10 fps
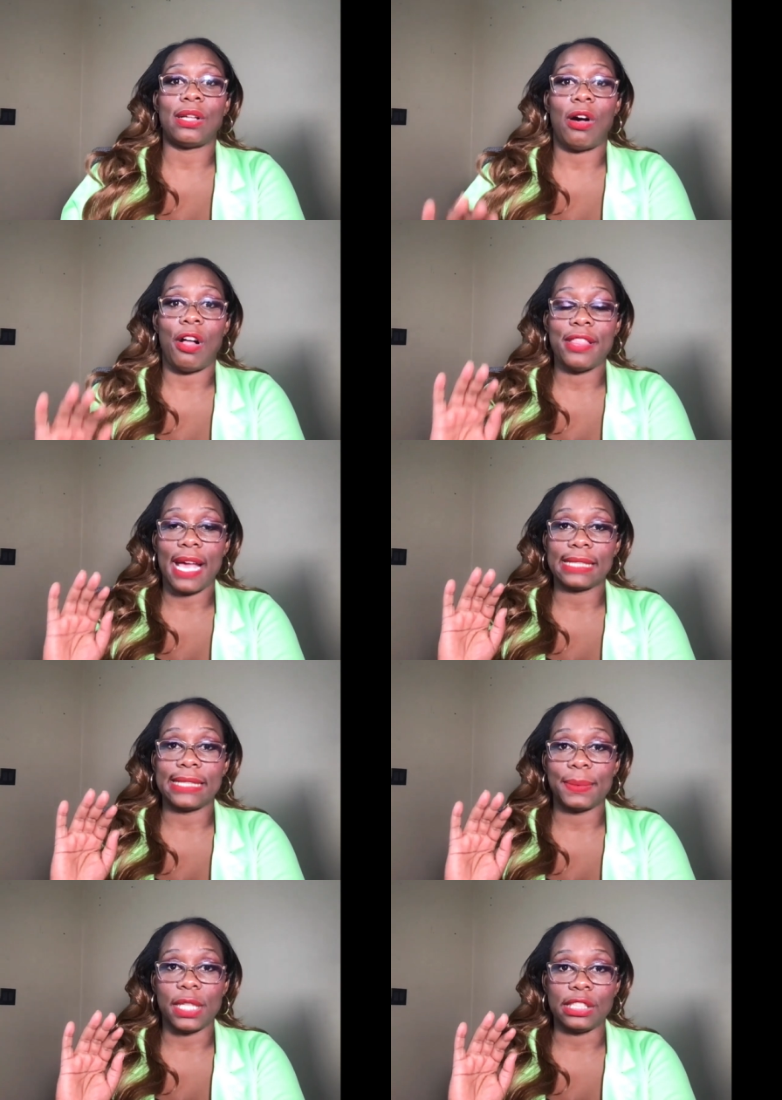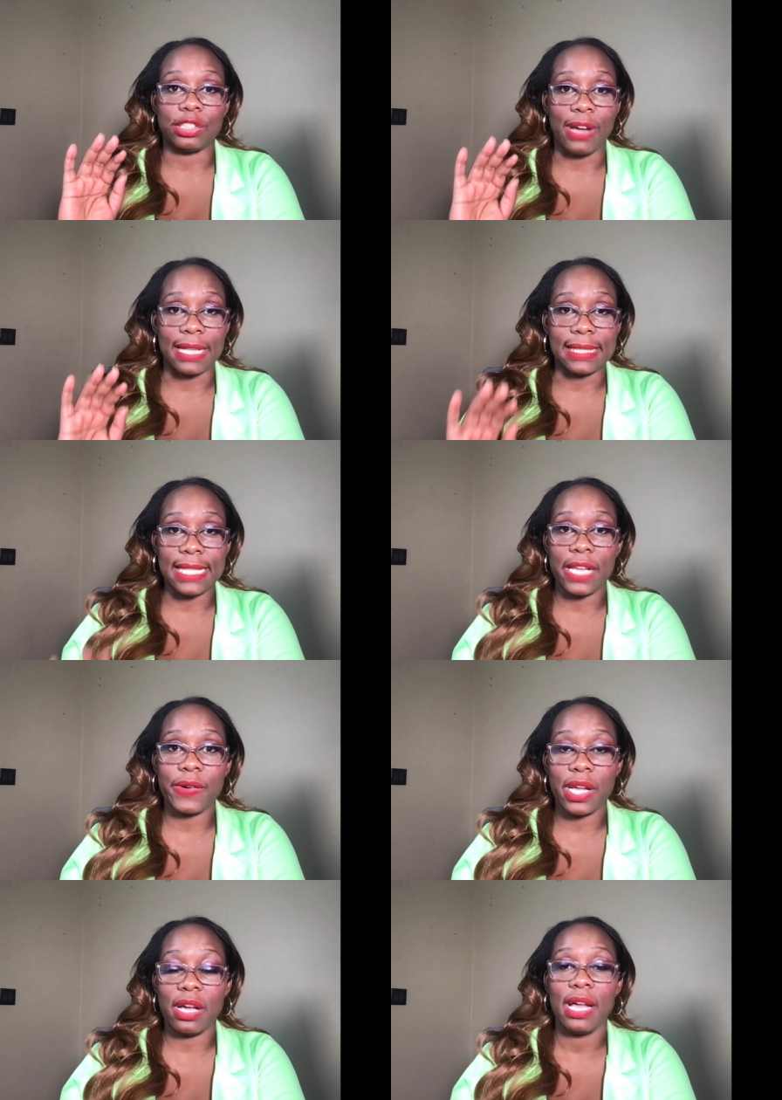all the acceptance
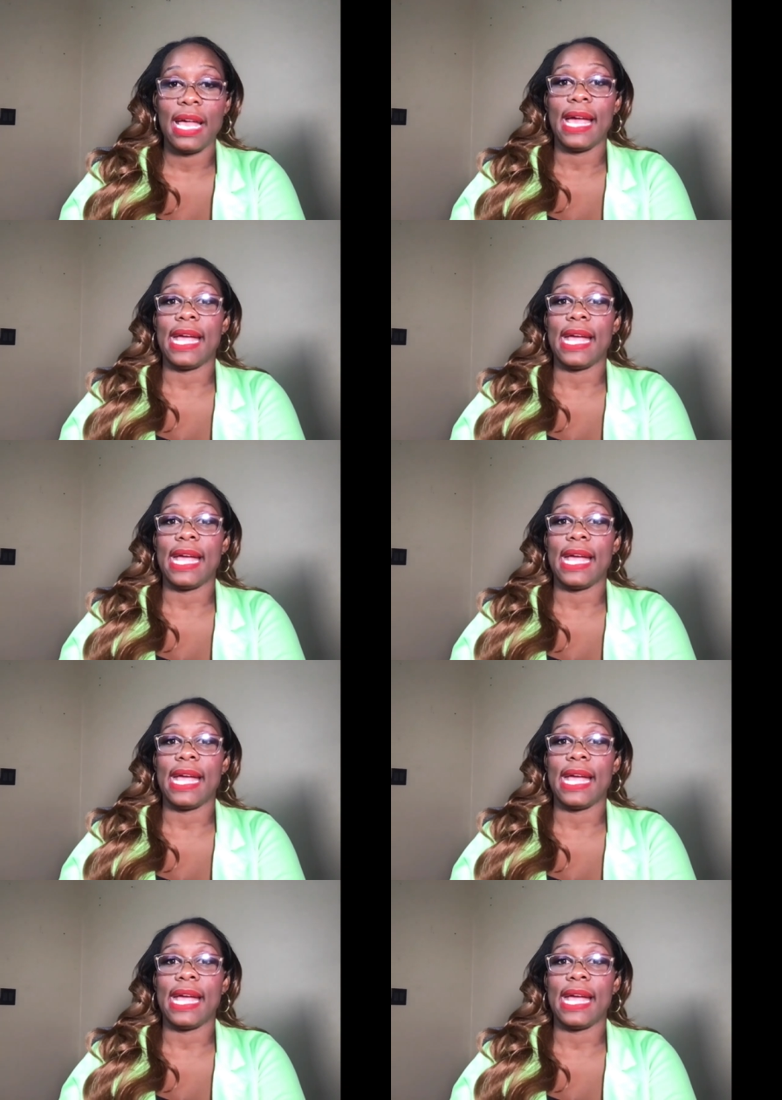criteria.